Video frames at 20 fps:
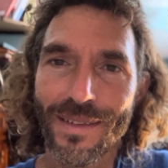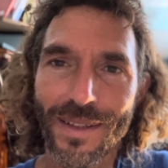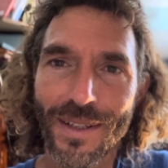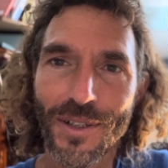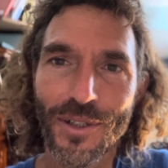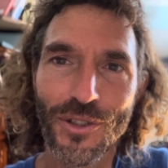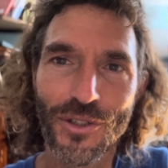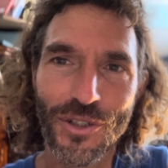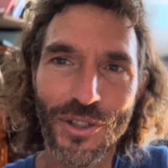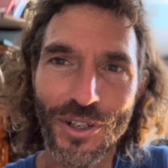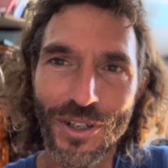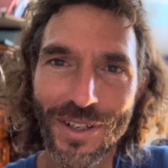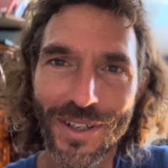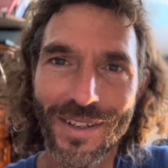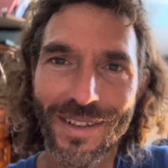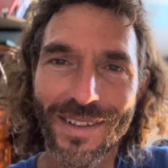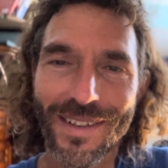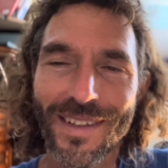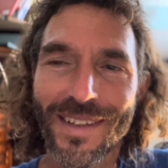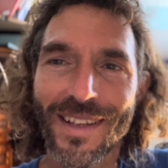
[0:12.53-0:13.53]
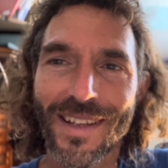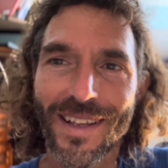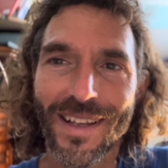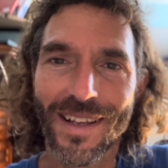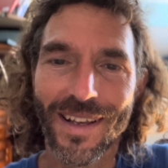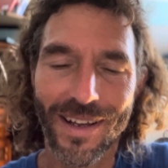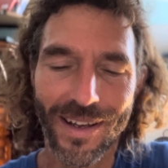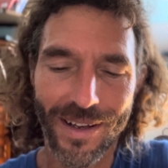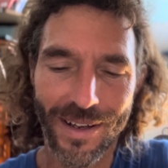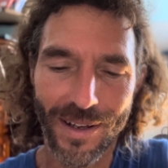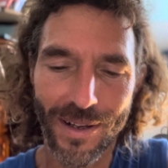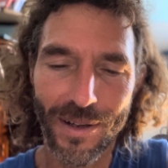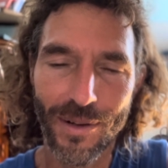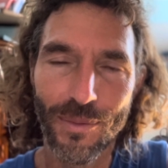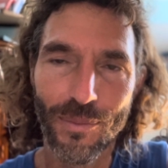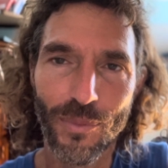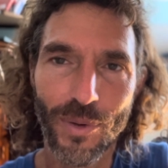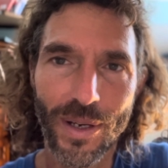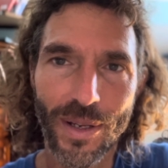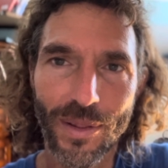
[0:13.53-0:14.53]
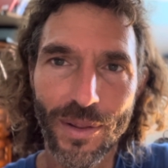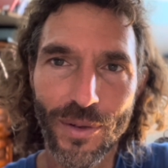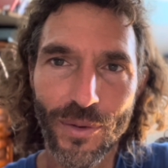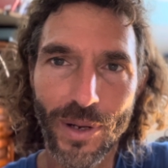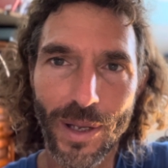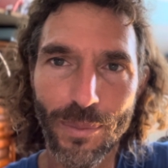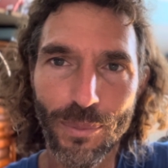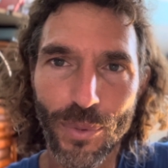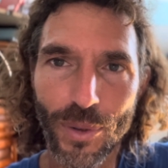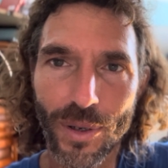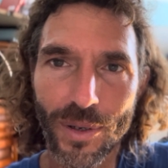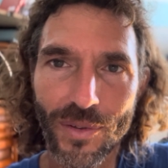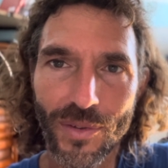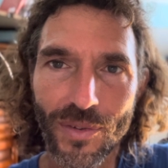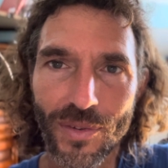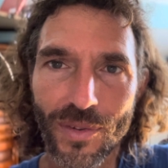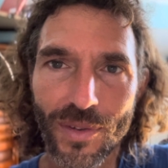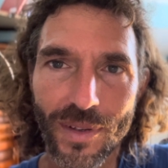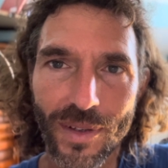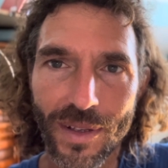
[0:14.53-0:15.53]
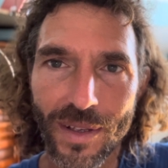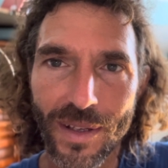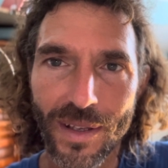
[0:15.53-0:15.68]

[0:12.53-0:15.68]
literature, one of the great books